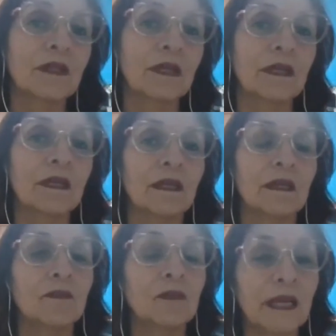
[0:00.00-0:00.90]
to
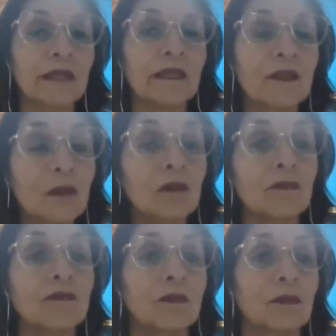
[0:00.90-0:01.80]
get a new
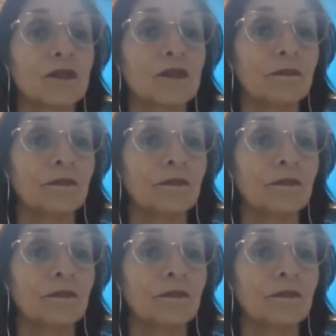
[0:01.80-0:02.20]
constitution.